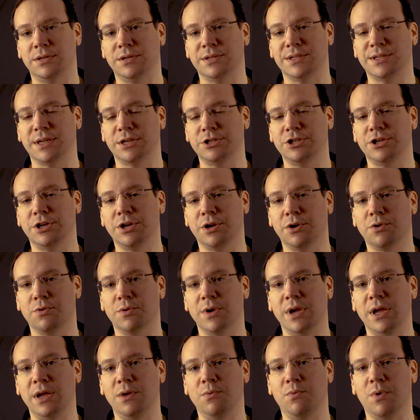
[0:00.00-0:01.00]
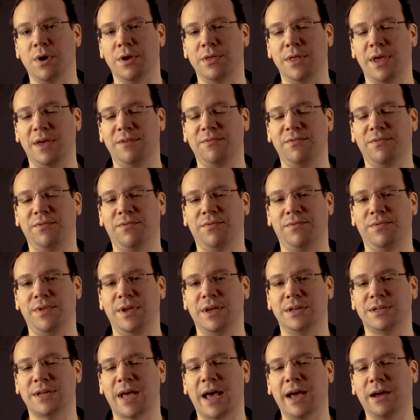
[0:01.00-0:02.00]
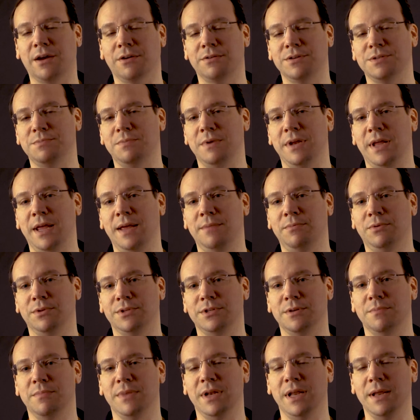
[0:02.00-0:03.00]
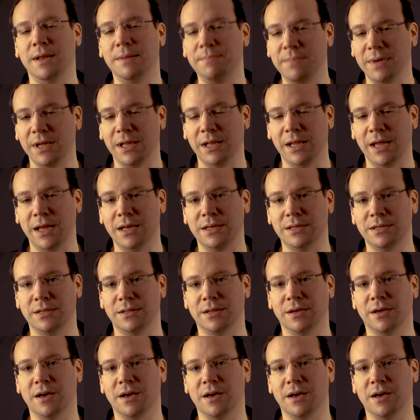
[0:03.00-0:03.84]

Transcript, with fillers: to such a degree where the attacker has been able to manipulate